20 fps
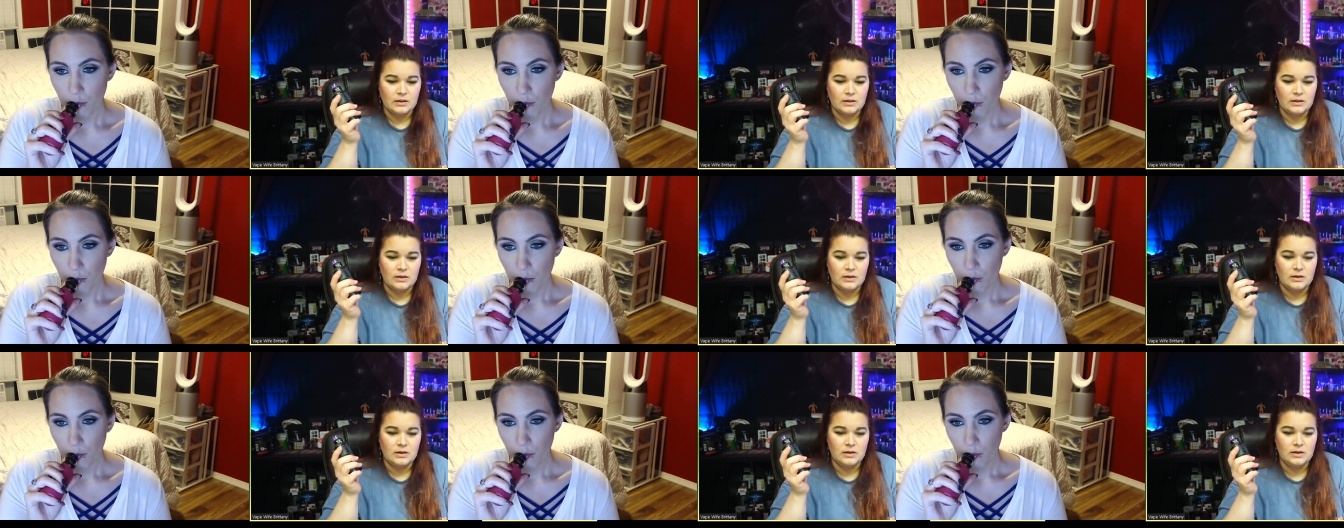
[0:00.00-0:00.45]

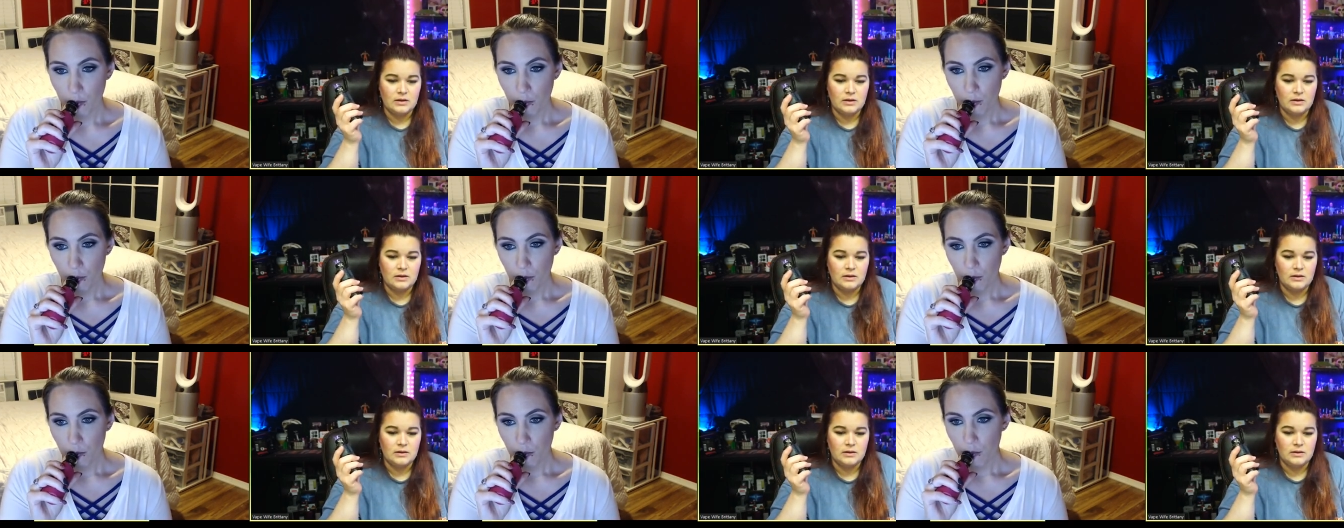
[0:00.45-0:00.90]

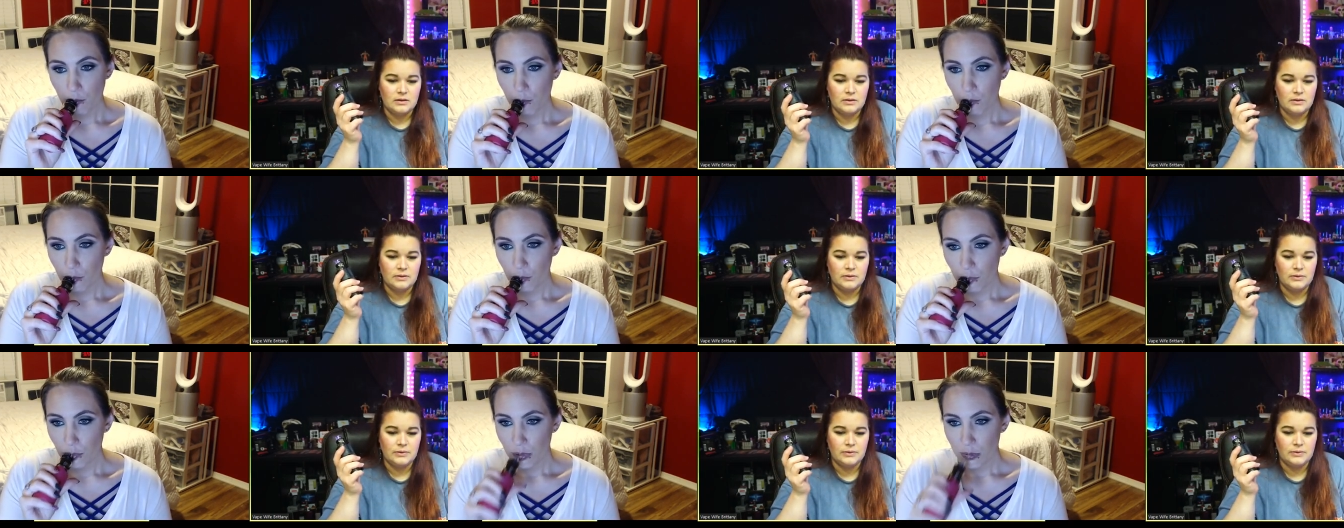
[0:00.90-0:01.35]
Speaker 1: Uh,
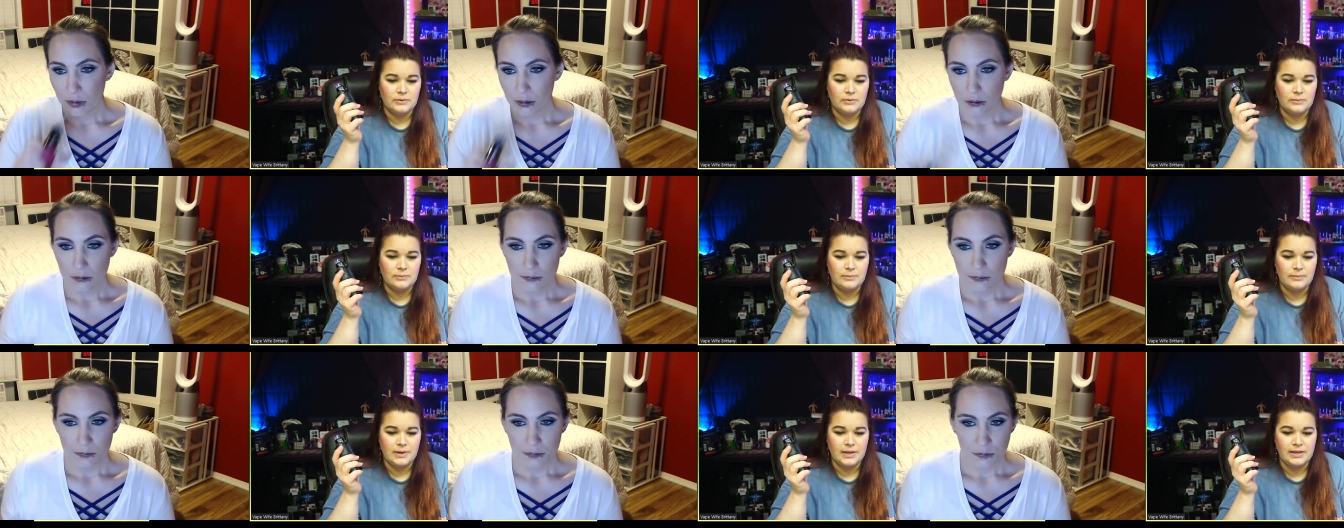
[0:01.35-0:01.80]

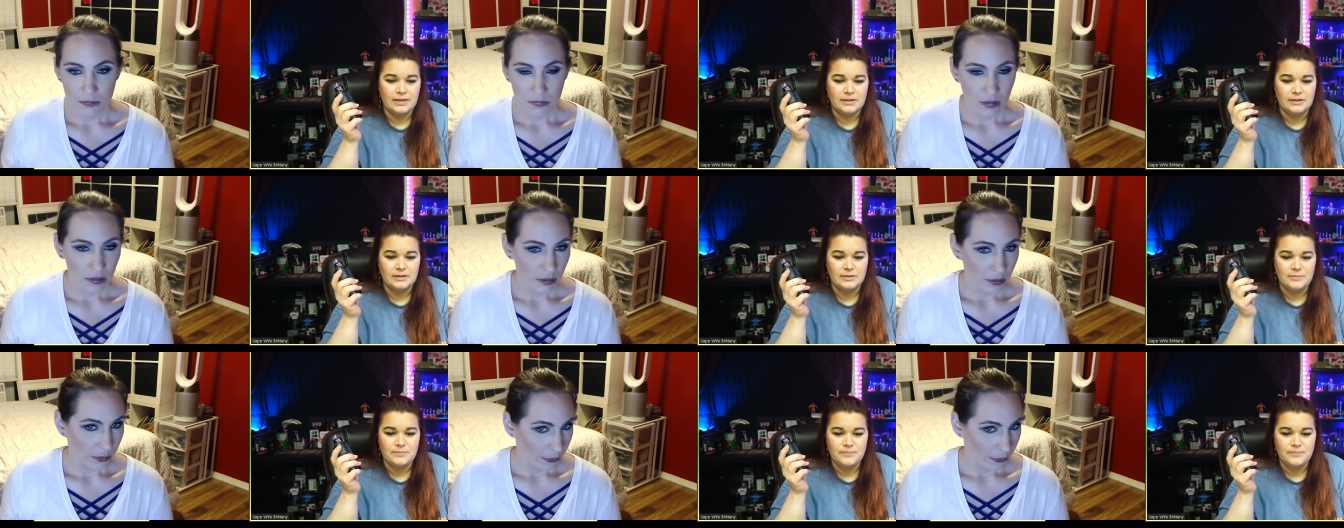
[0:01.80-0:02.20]
man.